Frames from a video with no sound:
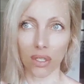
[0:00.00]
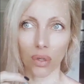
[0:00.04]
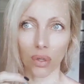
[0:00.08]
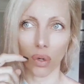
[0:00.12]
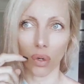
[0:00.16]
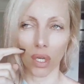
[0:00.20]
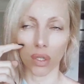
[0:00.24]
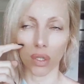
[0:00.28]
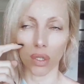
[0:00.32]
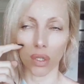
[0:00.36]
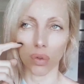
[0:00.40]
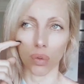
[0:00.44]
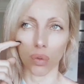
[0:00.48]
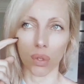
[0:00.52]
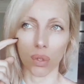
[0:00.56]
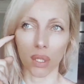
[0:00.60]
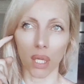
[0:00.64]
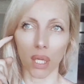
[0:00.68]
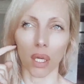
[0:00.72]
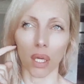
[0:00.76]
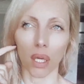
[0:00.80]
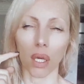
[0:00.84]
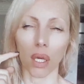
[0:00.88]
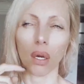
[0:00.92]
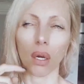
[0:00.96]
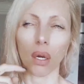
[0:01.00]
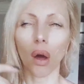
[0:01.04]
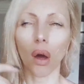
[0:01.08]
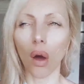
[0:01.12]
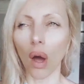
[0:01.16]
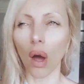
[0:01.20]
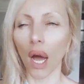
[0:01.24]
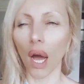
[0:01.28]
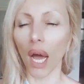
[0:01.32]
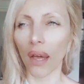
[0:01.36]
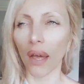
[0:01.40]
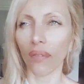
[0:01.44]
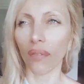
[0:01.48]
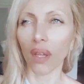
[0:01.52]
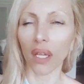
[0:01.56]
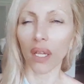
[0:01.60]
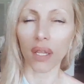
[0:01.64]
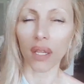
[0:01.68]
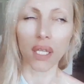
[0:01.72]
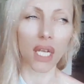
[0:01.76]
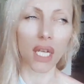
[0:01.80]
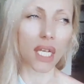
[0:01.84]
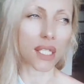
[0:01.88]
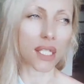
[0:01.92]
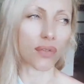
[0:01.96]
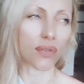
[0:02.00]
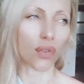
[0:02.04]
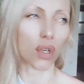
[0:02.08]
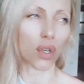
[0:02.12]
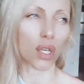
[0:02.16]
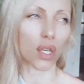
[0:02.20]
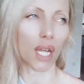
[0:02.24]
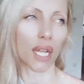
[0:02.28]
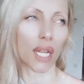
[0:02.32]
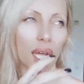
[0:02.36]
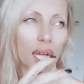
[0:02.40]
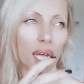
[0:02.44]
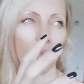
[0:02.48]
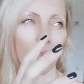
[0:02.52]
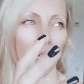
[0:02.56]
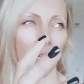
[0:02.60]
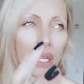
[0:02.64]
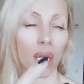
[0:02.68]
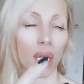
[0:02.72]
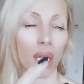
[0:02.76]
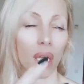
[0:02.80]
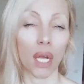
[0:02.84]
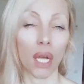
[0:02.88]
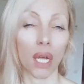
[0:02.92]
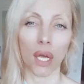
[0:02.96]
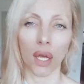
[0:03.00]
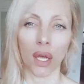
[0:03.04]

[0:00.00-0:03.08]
You're going to thinking, oh, I have done this for that, I have done.